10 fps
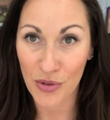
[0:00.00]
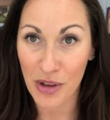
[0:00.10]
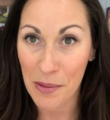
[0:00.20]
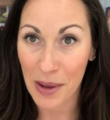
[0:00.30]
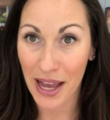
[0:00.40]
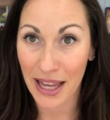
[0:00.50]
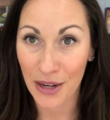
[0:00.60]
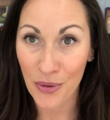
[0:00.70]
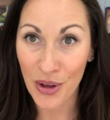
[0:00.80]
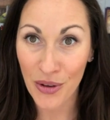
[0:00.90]
you can buy an
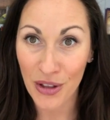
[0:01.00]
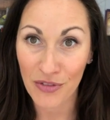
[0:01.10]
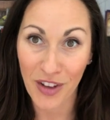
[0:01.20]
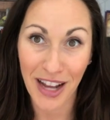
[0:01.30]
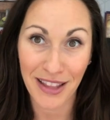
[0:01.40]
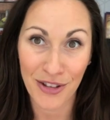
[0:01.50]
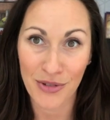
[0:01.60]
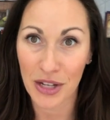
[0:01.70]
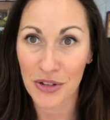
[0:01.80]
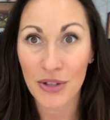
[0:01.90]
oil and find that you
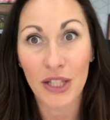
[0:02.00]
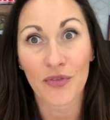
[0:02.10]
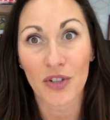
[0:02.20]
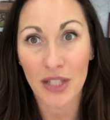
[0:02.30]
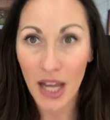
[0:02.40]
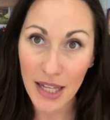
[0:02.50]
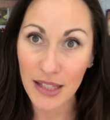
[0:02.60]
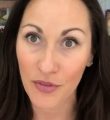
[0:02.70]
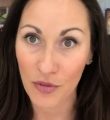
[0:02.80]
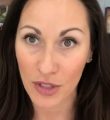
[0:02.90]
can use it for tons
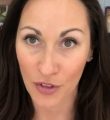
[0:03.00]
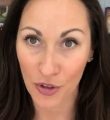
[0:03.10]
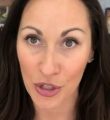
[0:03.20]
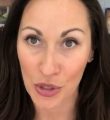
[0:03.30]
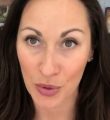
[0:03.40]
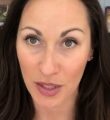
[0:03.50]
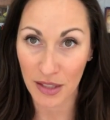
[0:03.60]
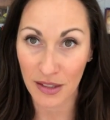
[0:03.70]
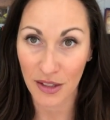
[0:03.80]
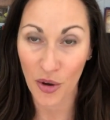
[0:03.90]
of different
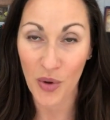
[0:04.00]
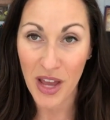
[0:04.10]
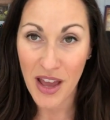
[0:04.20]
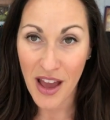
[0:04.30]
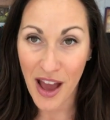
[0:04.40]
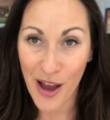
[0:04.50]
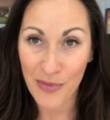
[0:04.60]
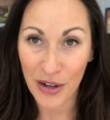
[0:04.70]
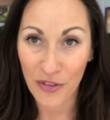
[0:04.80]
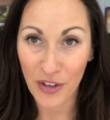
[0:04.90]
uses. So
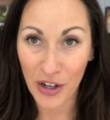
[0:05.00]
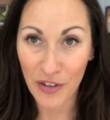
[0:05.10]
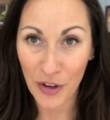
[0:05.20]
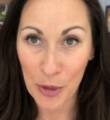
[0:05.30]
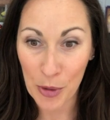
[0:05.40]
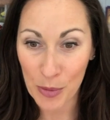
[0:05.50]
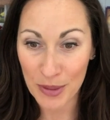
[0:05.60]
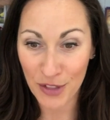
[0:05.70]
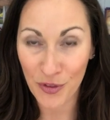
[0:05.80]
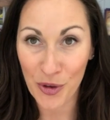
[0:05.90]
they're very, very
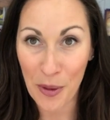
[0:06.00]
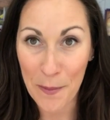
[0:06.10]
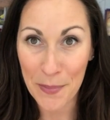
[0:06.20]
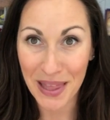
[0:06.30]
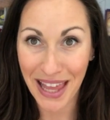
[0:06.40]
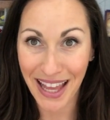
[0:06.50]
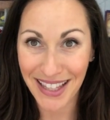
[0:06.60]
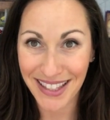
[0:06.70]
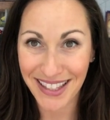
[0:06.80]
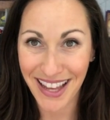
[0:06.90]
purposeful
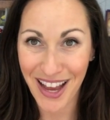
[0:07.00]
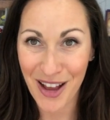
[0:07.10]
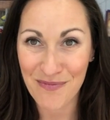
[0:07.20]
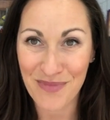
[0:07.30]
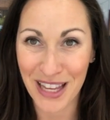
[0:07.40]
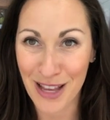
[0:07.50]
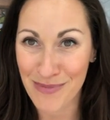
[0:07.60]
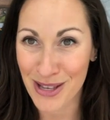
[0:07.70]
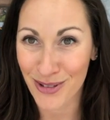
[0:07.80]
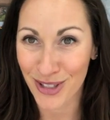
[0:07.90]
plants that can
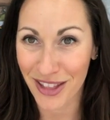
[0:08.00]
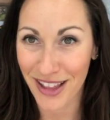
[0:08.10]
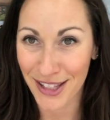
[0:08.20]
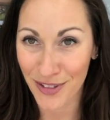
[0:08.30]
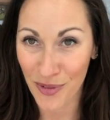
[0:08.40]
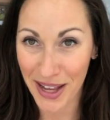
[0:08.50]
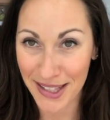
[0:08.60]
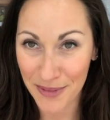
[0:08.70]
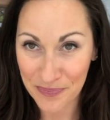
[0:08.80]
be used in lots of ways.